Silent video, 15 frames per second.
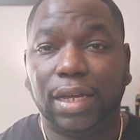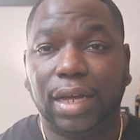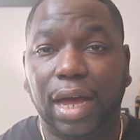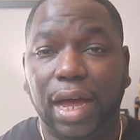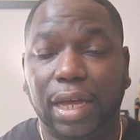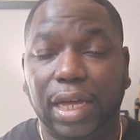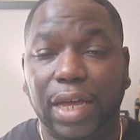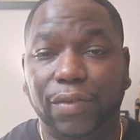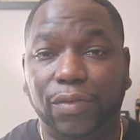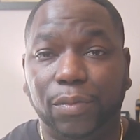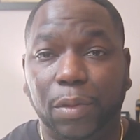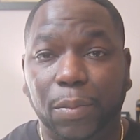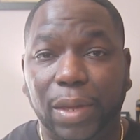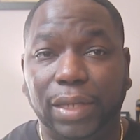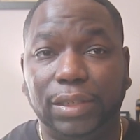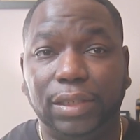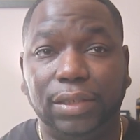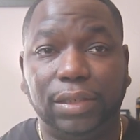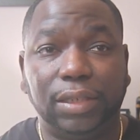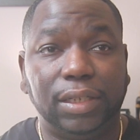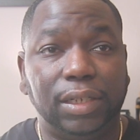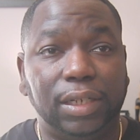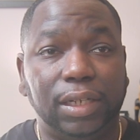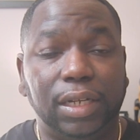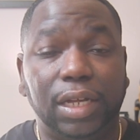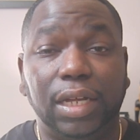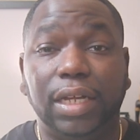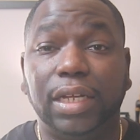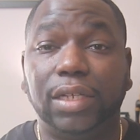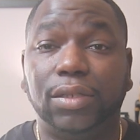God gave him a message.
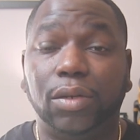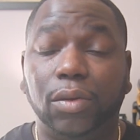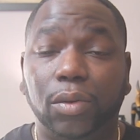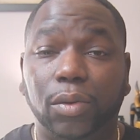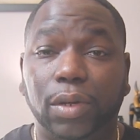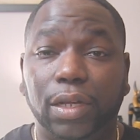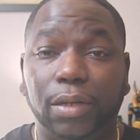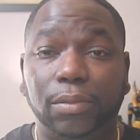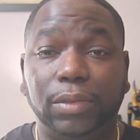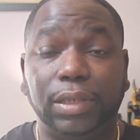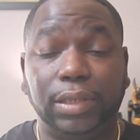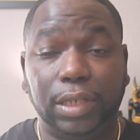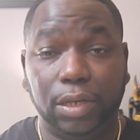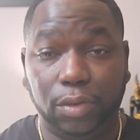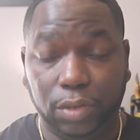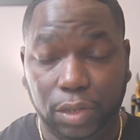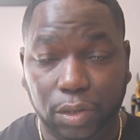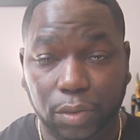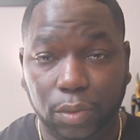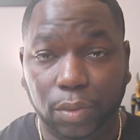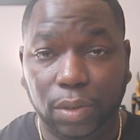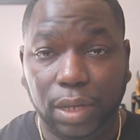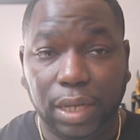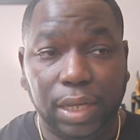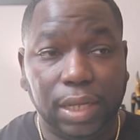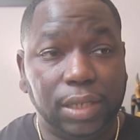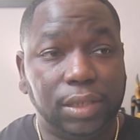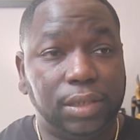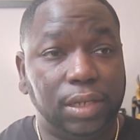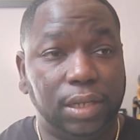He told him to tell you
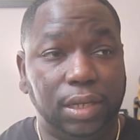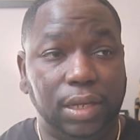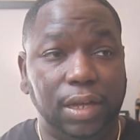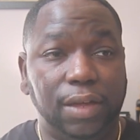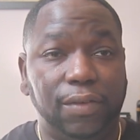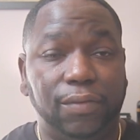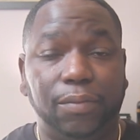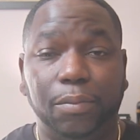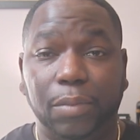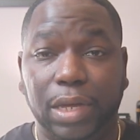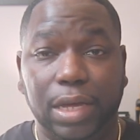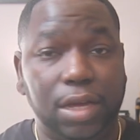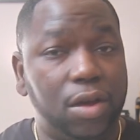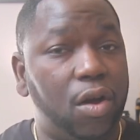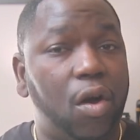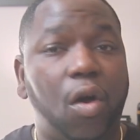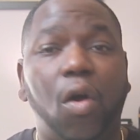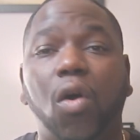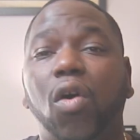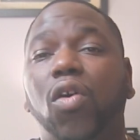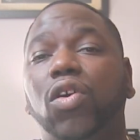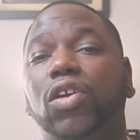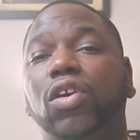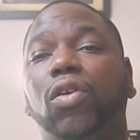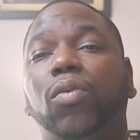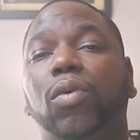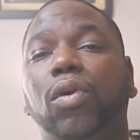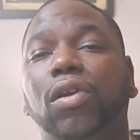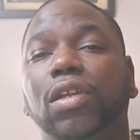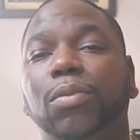to give me all your
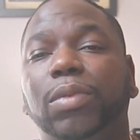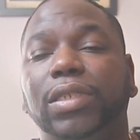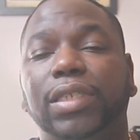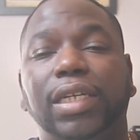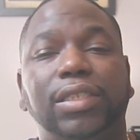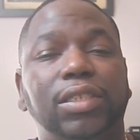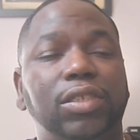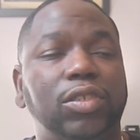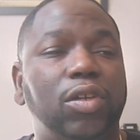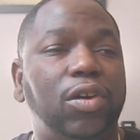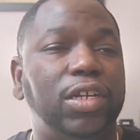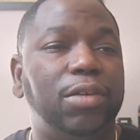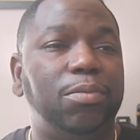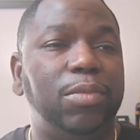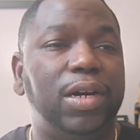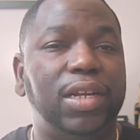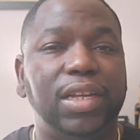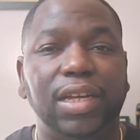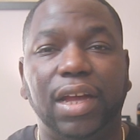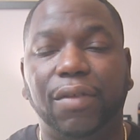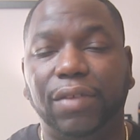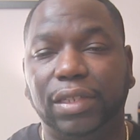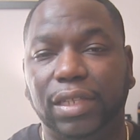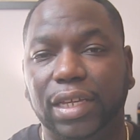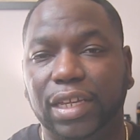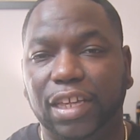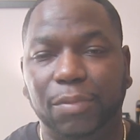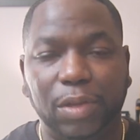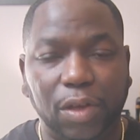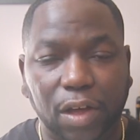worldly possessions, all your money, everything.
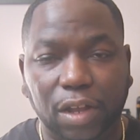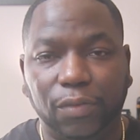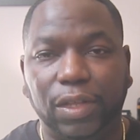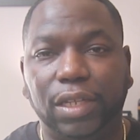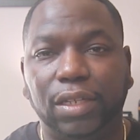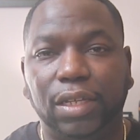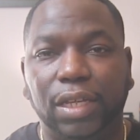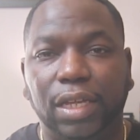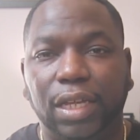Give me all of it.